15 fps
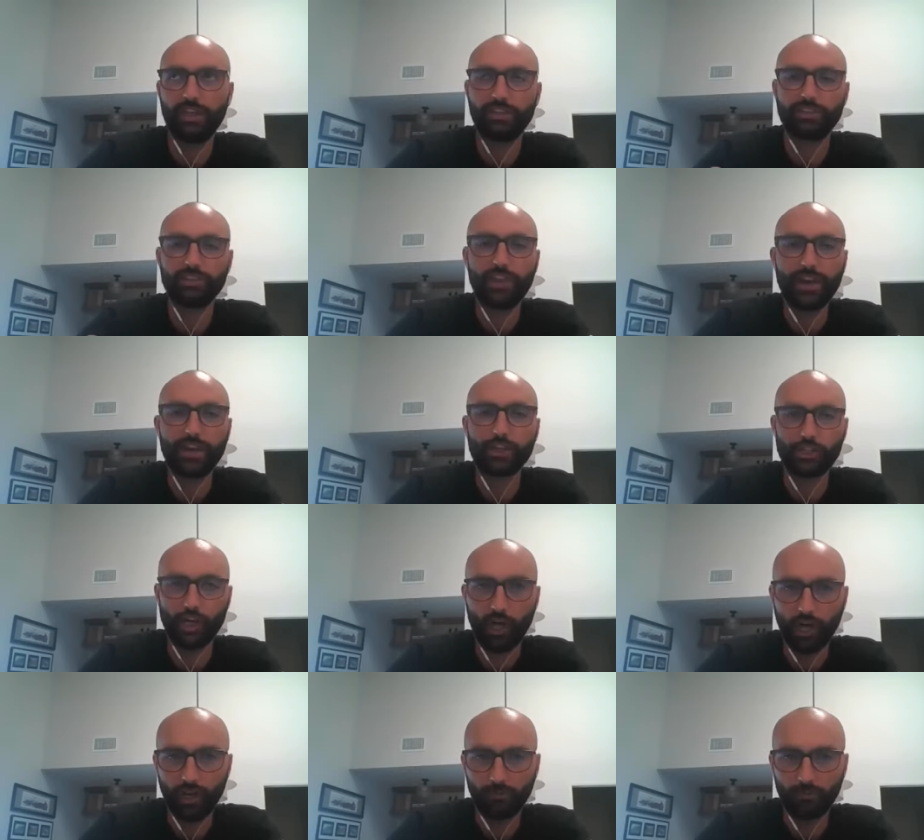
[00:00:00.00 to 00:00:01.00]
it's their
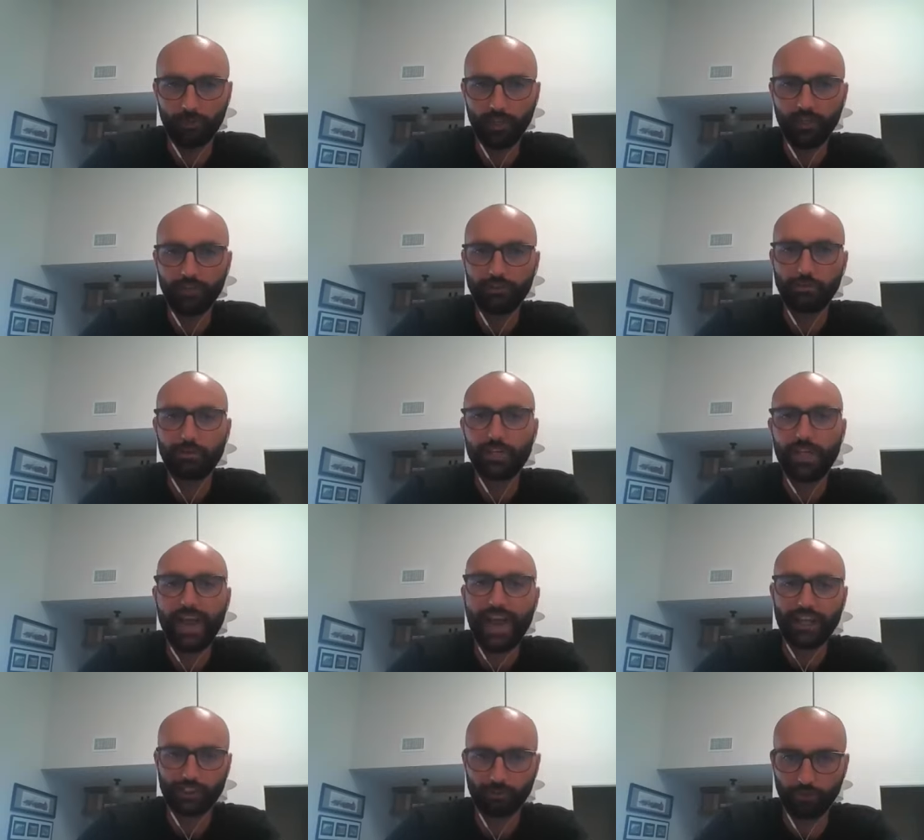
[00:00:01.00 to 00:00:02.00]
job to be
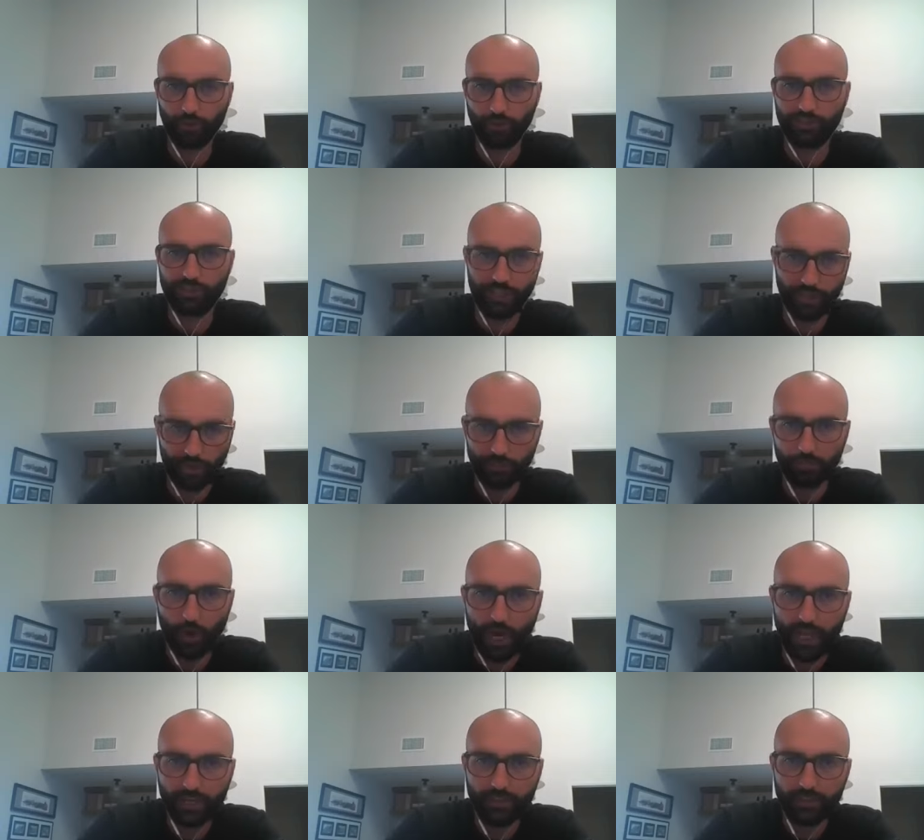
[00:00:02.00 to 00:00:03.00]
experts in their
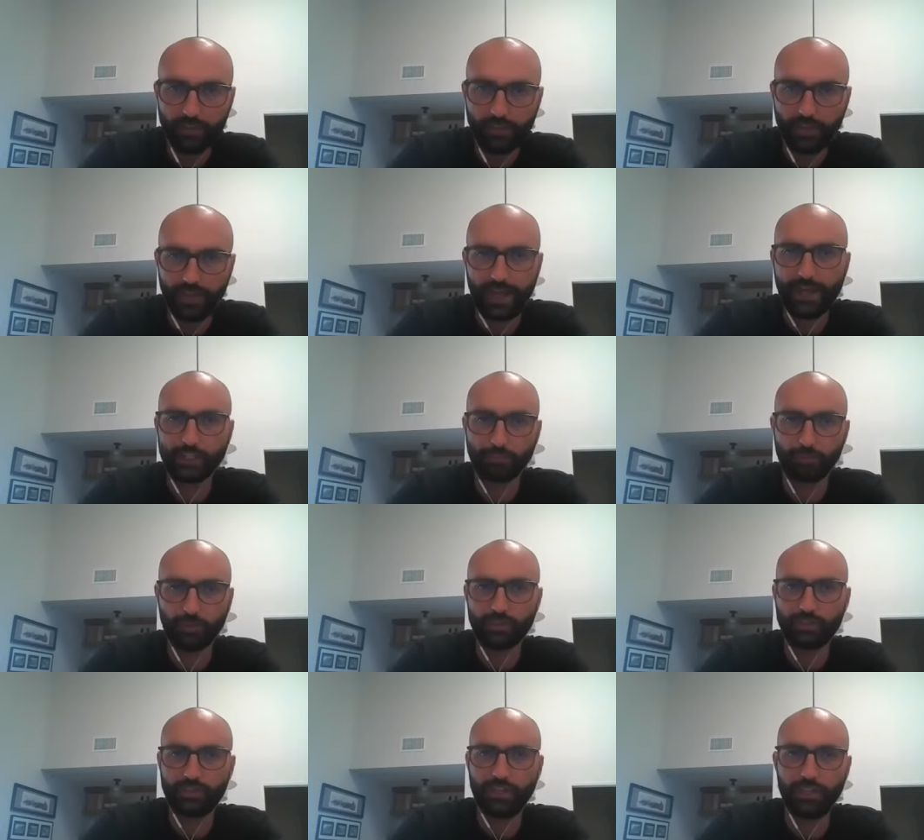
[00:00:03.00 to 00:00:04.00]
brand and
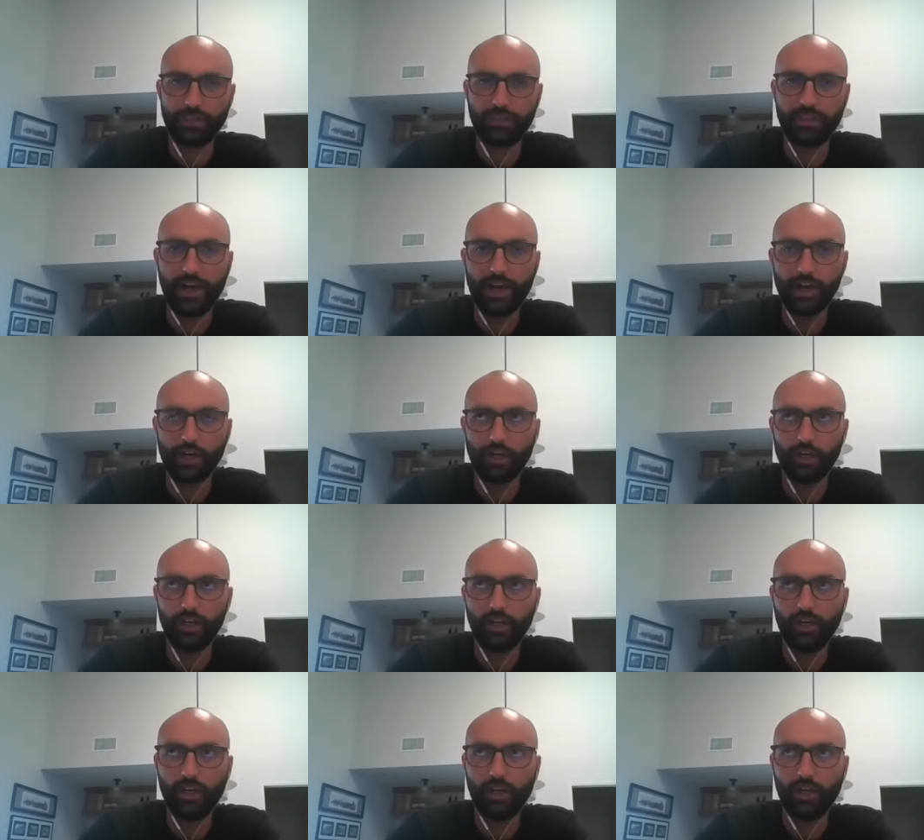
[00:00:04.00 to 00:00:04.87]
experts in their